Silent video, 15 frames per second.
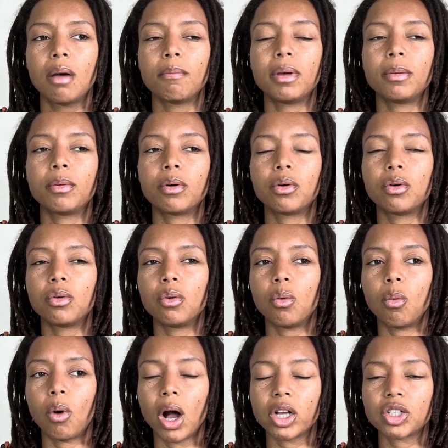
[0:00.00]
People who
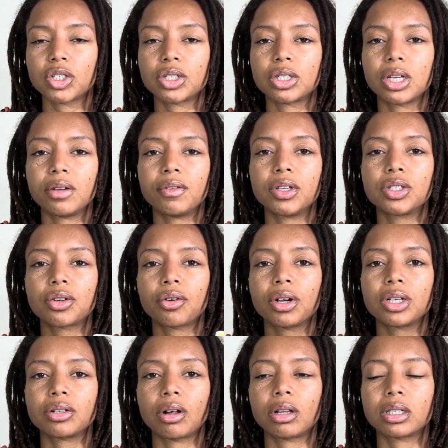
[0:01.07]
watch TV
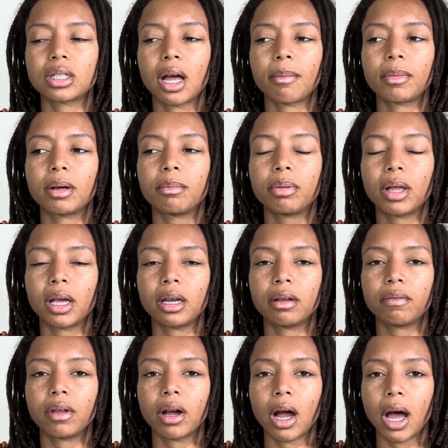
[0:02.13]
screens all the time complain
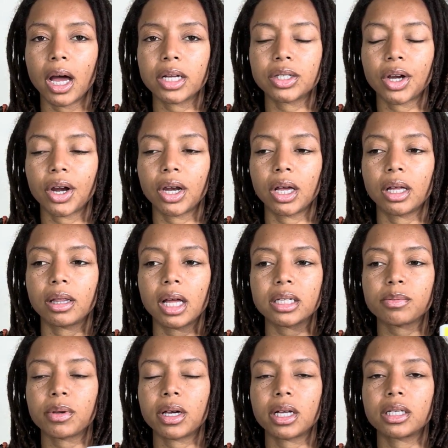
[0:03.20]
of their eyes hurting. That's
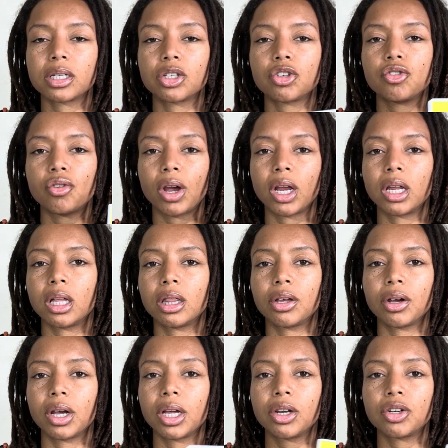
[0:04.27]
because it's draining
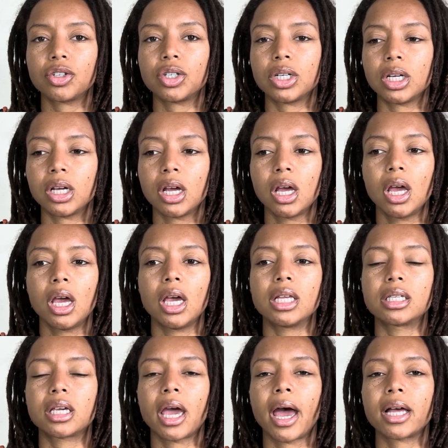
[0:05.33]
their energy.
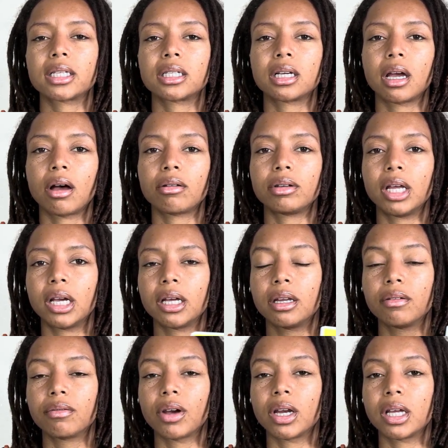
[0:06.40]
It's casting out
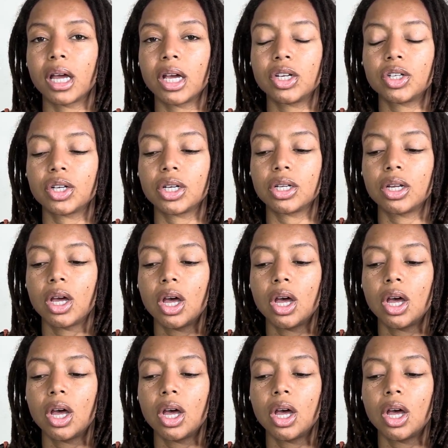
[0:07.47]
negative radiation.